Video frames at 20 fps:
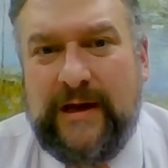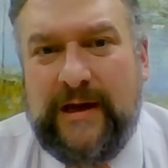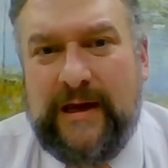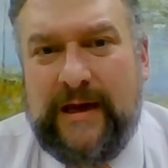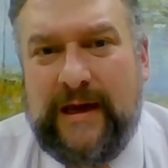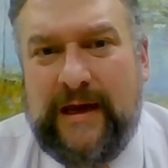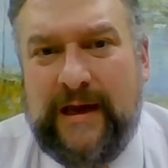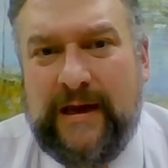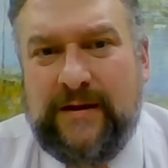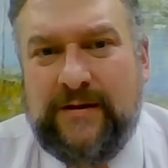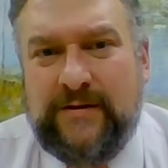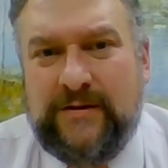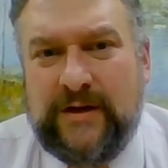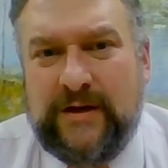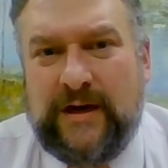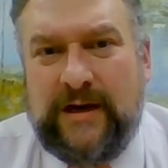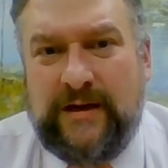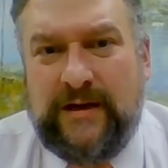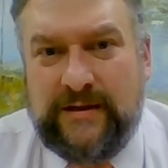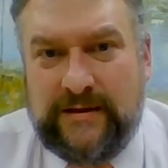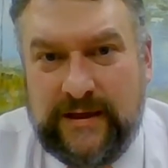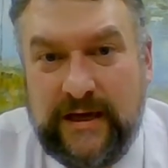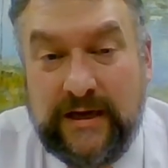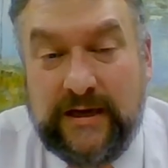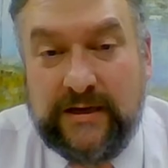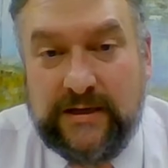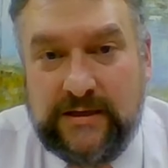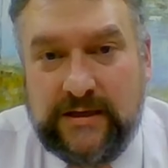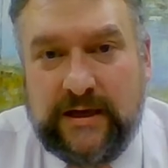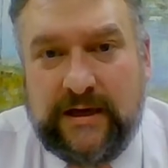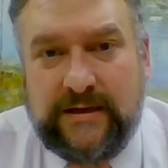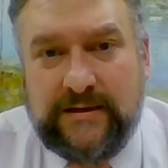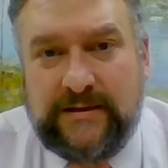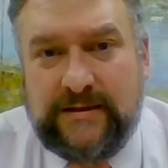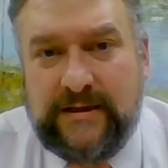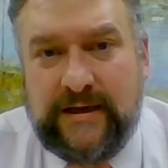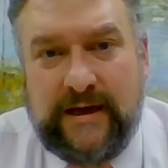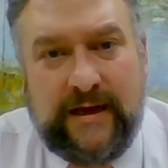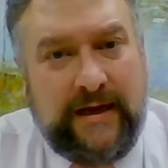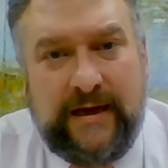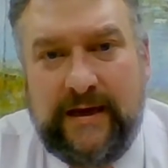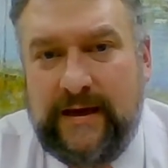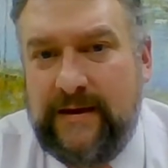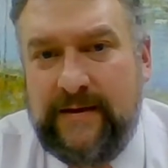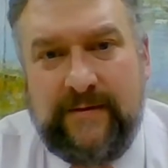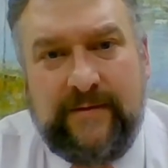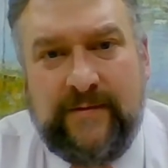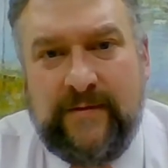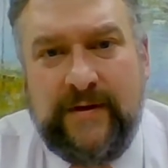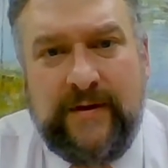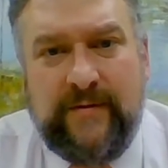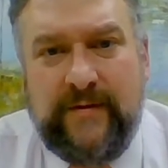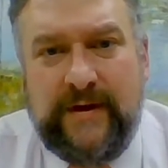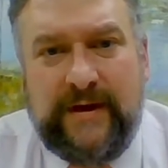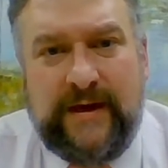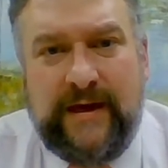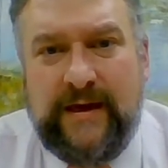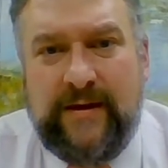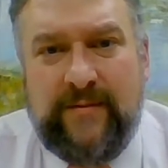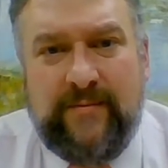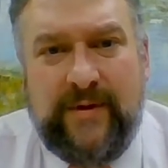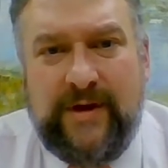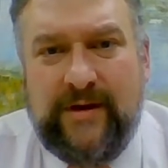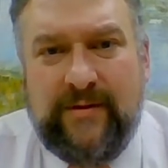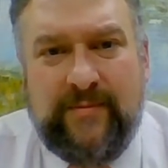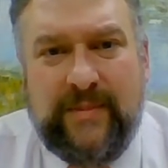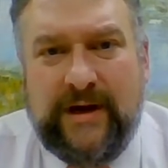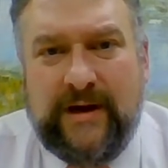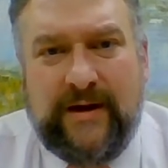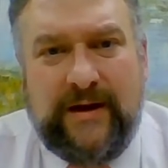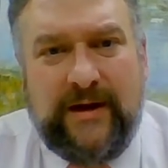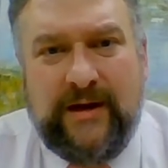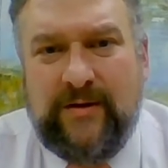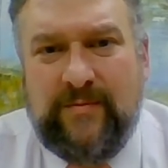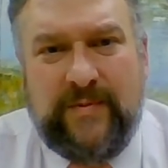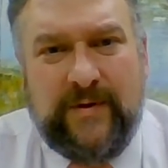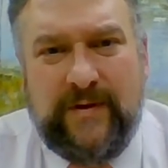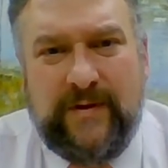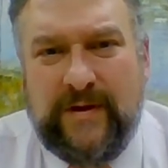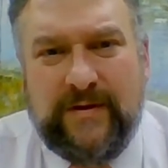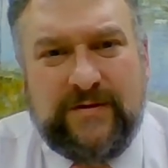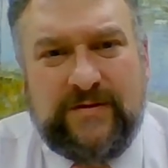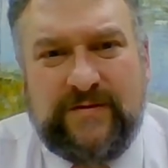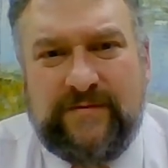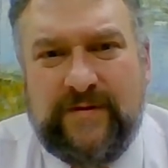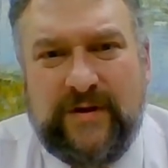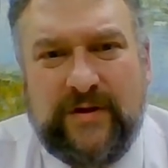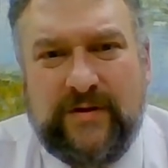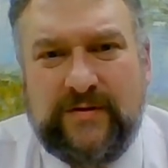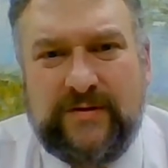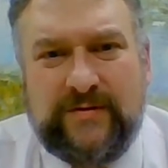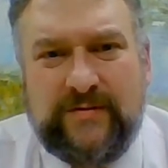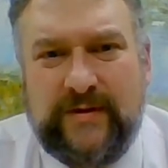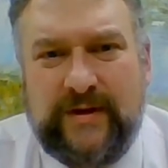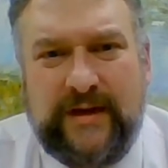And John and 2 John said, hey, we can't be about helping those folks.